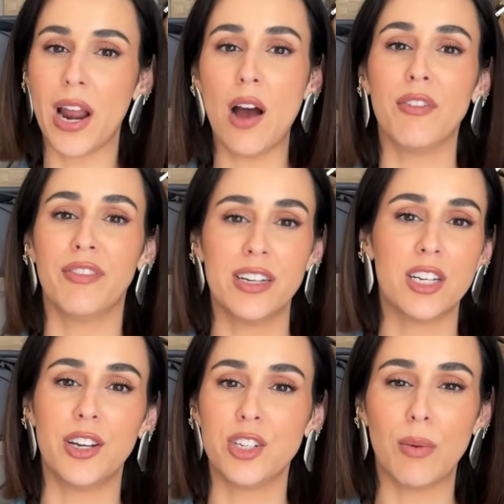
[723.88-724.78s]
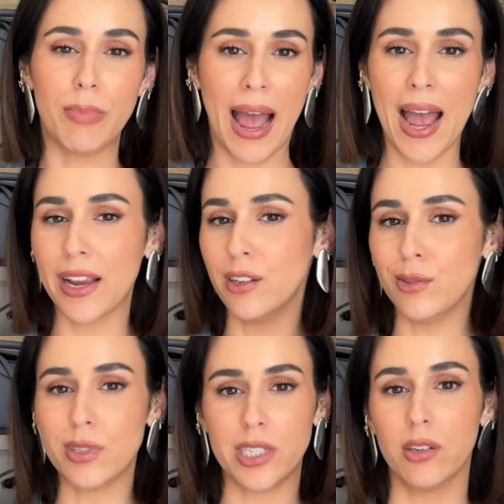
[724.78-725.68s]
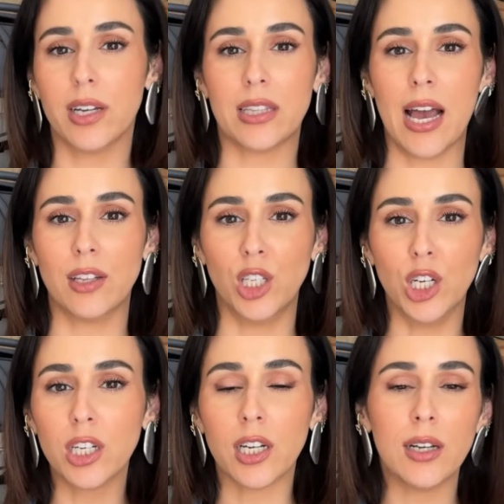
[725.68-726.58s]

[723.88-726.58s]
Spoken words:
out vintage bag and you still get that look.